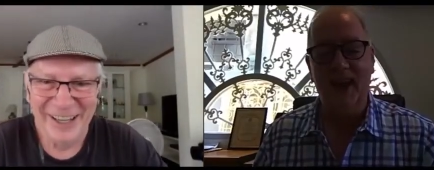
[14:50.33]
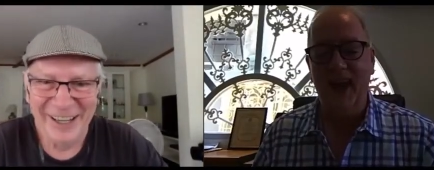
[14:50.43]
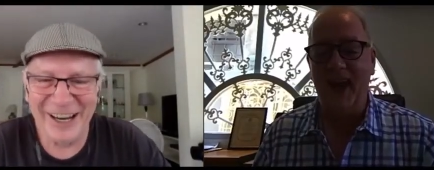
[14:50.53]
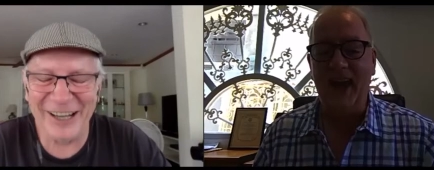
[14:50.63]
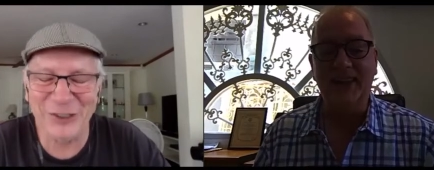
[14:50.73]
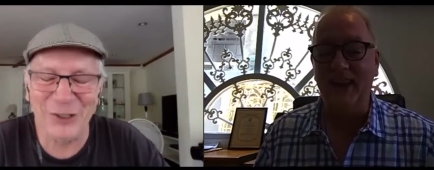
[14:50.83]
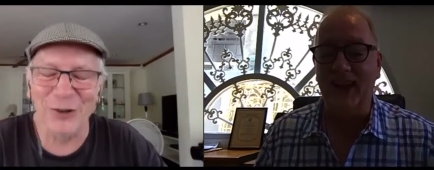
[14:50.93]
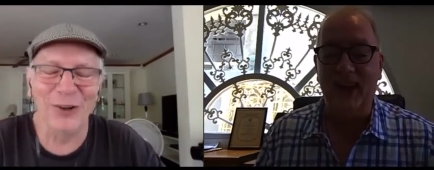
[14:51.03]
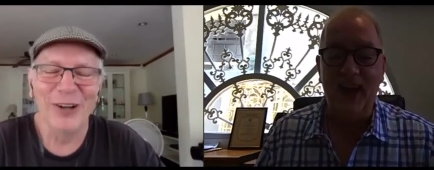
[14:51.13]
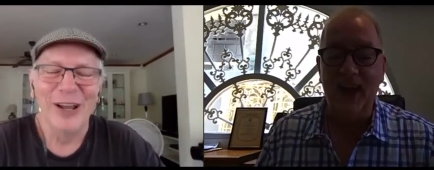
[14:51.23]
Speaker 1: That's cool.
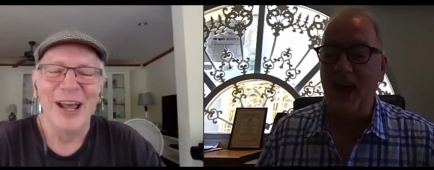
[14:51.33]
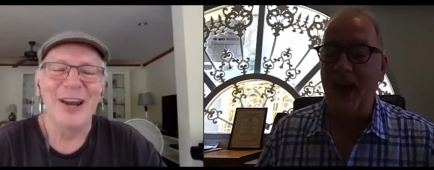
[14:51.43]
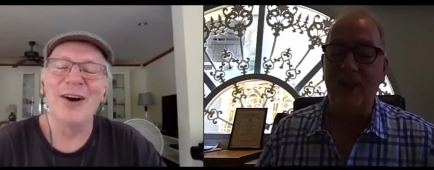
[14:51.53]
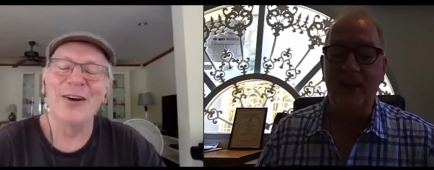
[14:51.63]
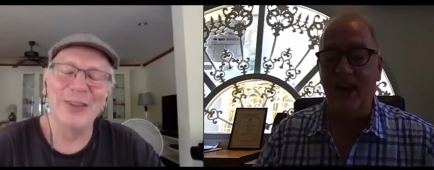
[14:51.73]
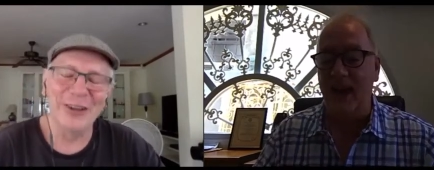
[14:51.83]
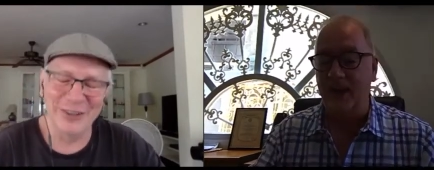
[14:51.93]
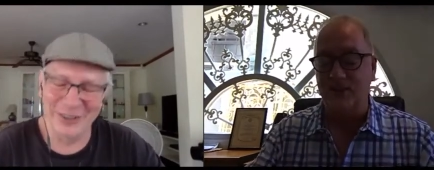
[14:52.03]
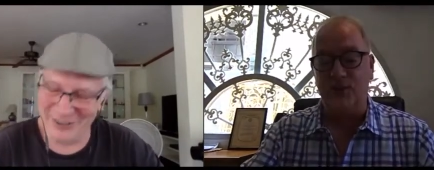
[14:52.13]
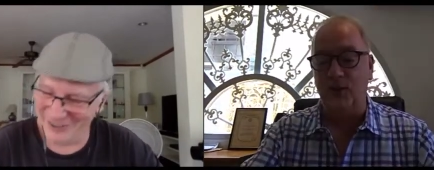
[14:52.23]
No,
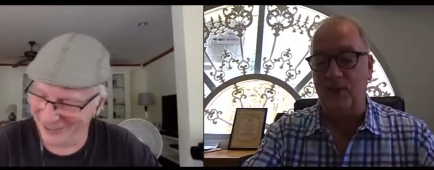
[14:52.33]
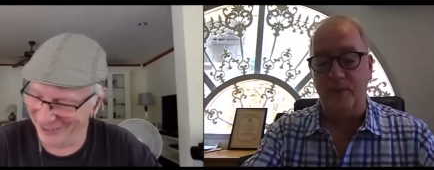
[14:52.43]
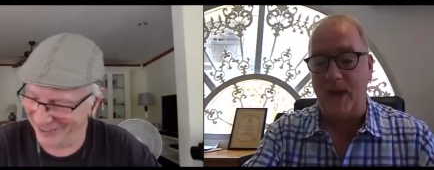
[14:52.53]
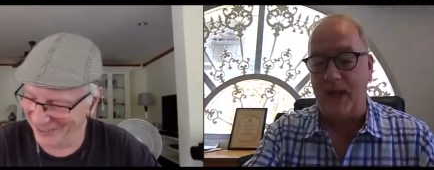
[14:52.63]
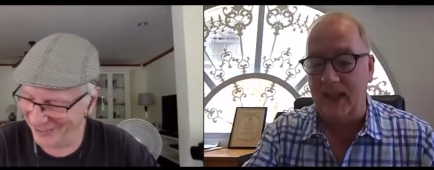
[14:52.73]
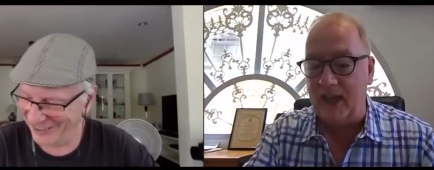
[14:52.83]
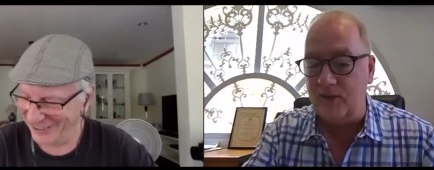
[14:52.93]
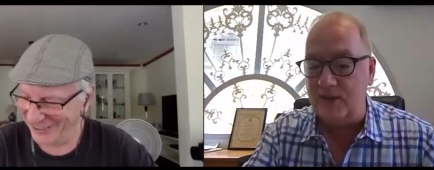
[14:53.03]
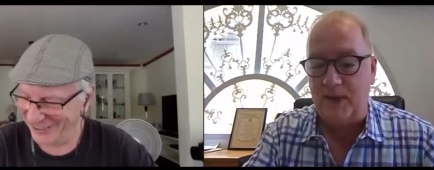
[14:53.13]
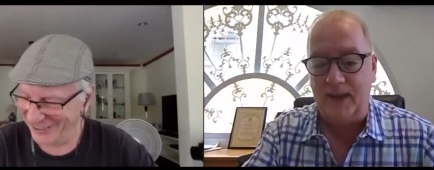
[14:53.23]
it's could get bad
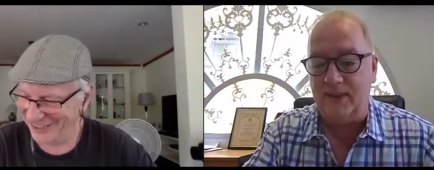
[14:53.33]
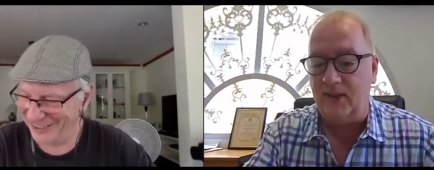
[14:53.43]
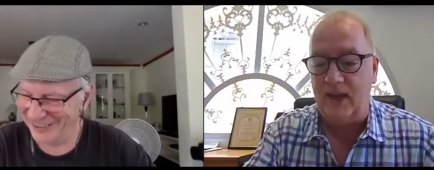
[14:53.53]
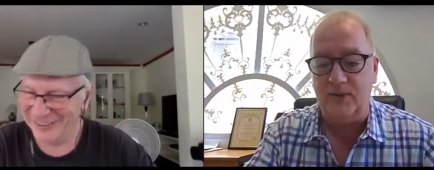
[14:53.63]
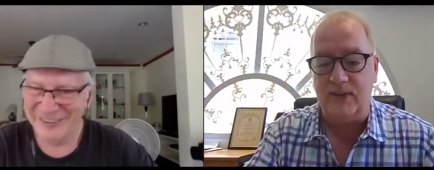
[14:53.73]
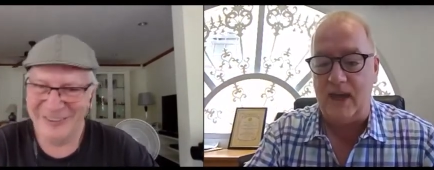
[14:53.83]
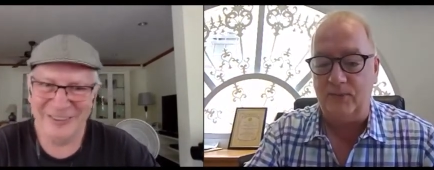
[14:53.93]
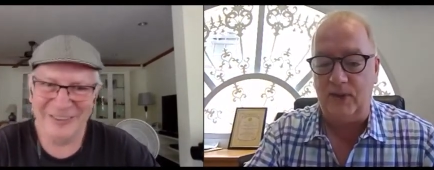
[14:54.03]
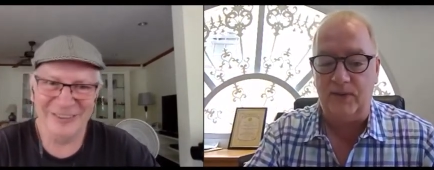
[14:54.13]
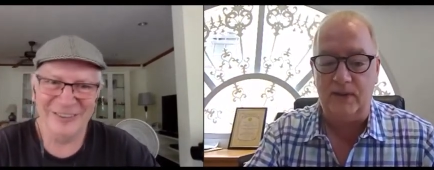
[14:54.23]
language, but I thought that was
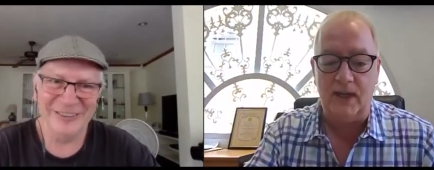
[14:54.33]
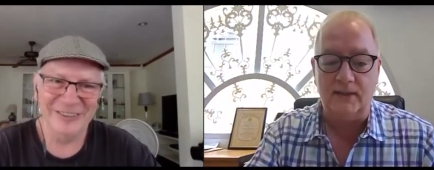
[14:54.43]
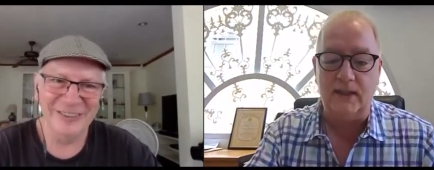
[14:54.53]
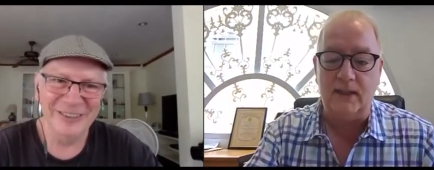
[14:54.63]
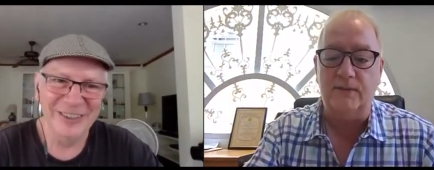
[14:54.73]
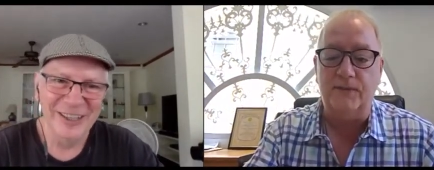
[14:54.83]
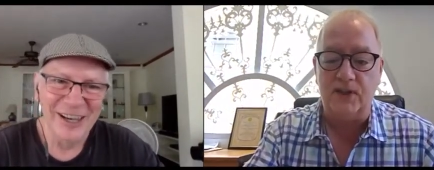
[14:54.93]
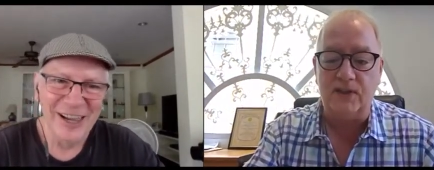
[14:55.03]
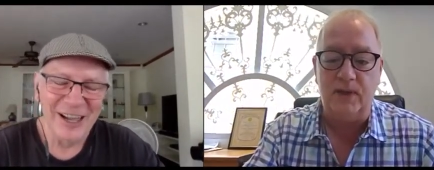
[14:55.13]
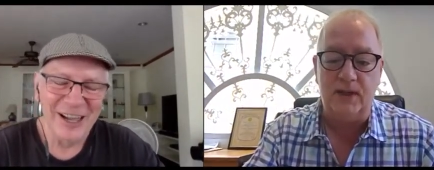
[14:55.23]
absolutely fantastic. That's the
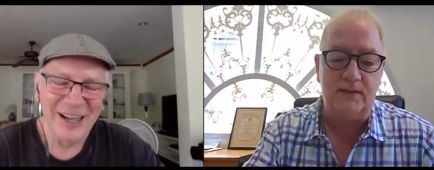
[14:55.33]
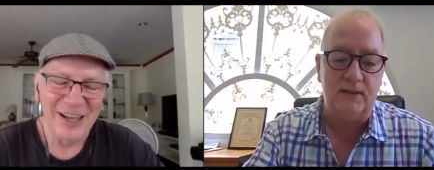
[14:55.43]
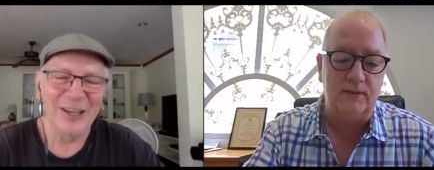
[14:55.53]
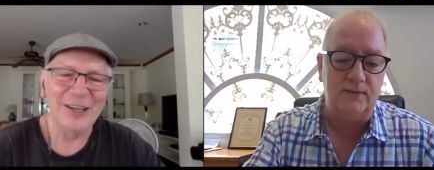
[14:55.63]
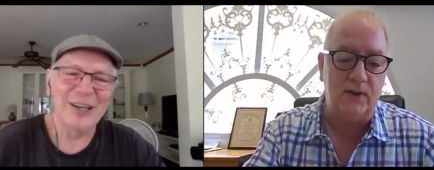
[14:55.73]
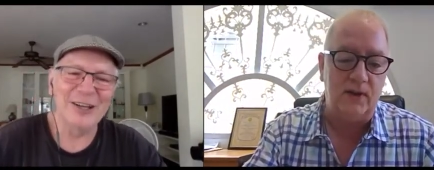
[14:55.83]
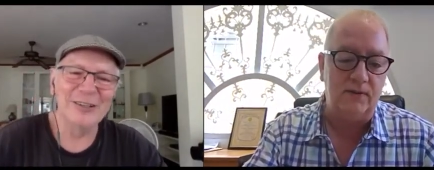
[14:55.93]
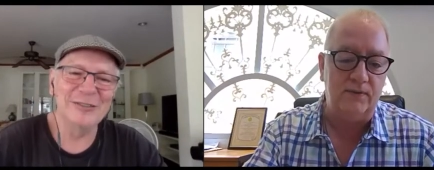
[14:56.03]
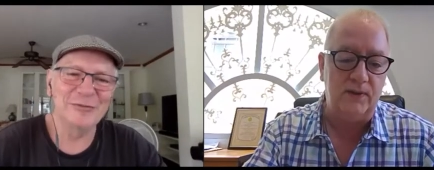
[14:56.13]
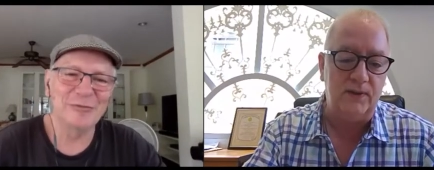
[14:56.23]
first minister yeah.
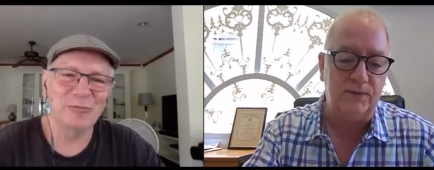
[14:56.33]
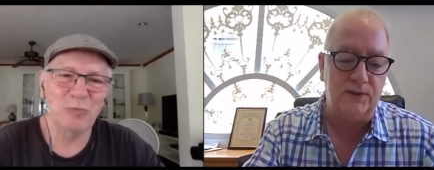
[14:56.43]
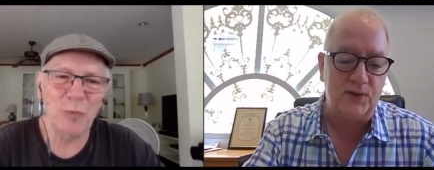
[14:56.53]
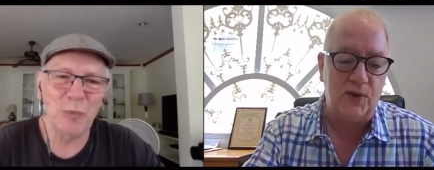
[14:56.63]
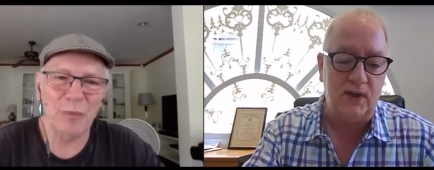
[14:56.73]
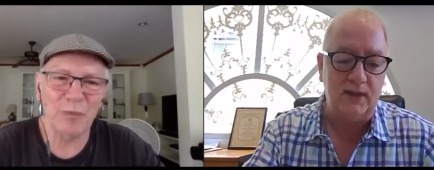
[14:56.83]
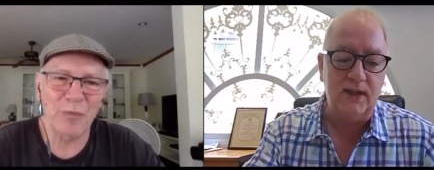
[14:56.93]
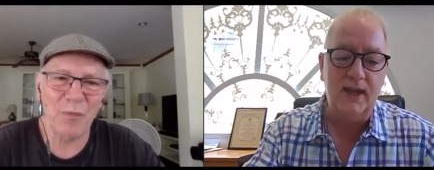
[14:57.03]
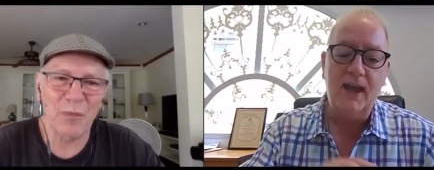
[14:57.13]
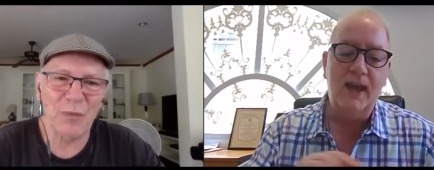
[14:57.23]
of, for, uh, for Scotland.
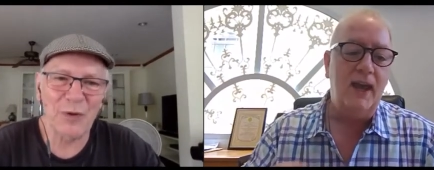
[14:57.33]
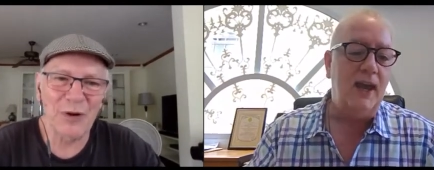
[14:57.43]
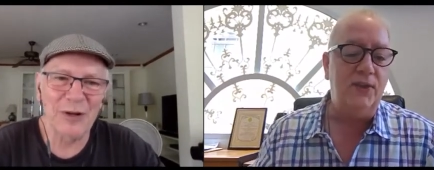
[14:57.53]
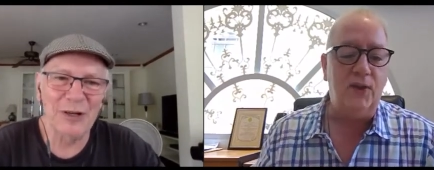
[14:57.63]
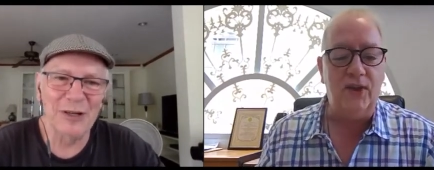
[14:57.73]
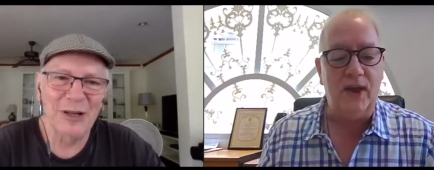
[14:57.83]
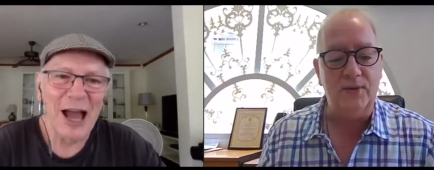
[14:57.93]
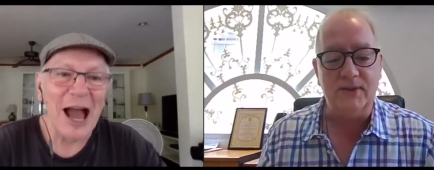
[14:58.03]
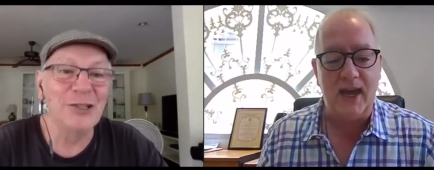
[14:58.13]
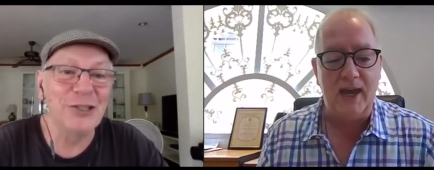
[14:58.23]
I thought that. And
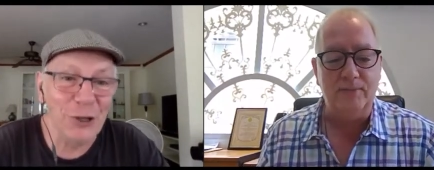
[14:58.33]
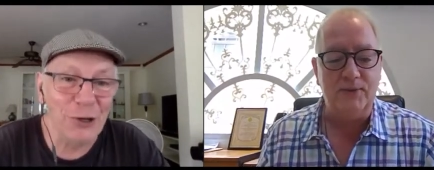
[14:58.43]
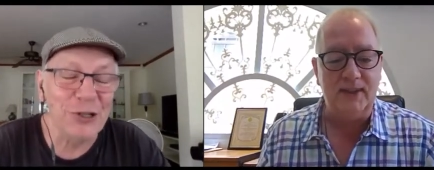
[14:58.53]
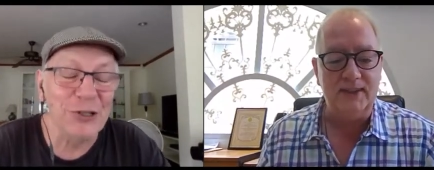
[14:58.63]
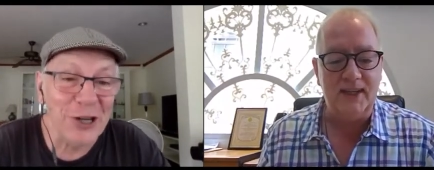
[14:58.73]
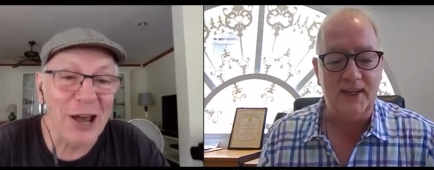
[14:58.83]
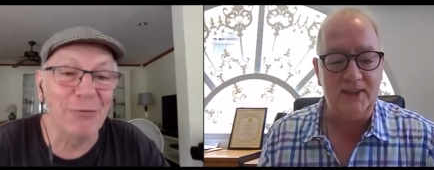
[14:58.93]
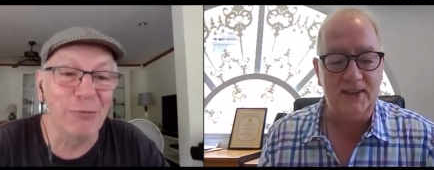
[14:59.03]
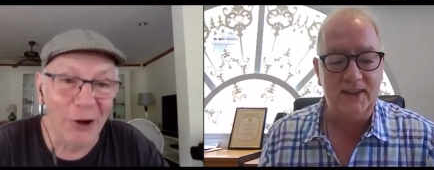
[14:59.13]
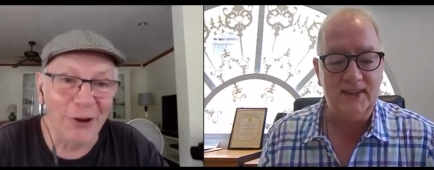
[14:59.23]
she uses the F
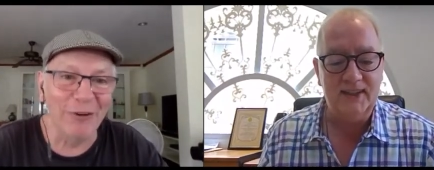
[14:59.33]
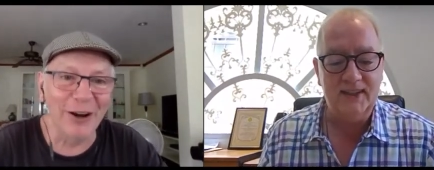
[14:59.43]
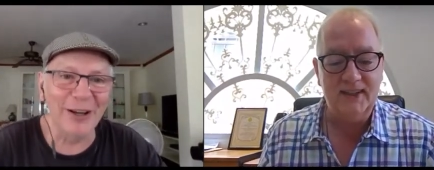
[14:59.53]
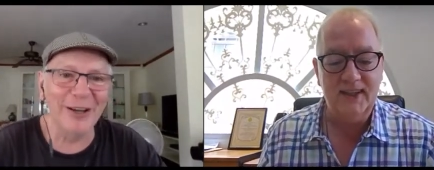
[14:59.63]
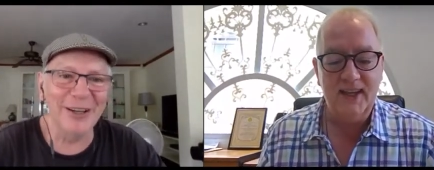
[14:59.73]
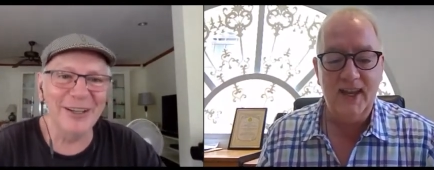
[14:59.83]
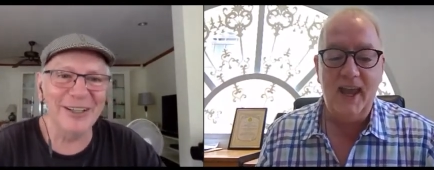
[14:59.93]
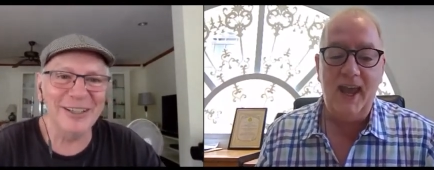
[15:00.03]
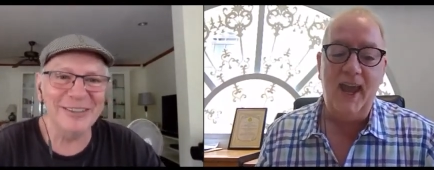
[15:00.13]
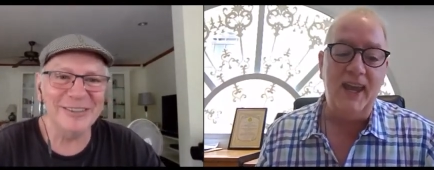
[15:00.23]
word, right?
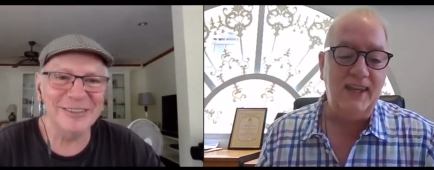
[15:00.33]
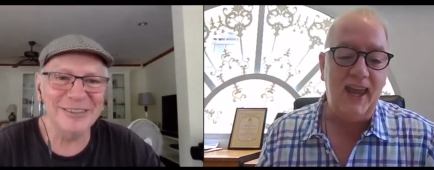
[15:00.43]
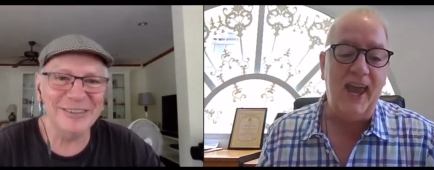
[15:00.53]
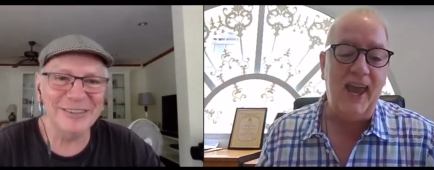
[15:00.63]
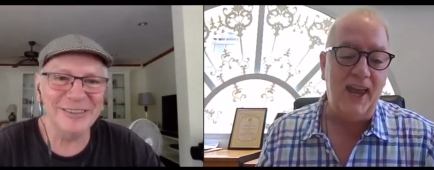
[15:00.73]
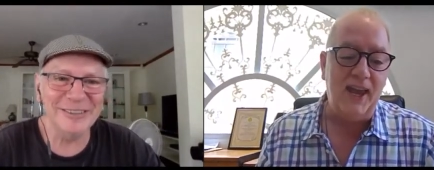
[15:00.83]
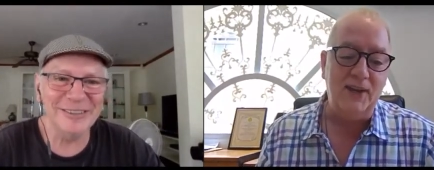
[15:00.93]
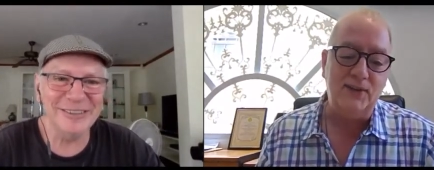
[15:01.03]
Uh, yeah, and it's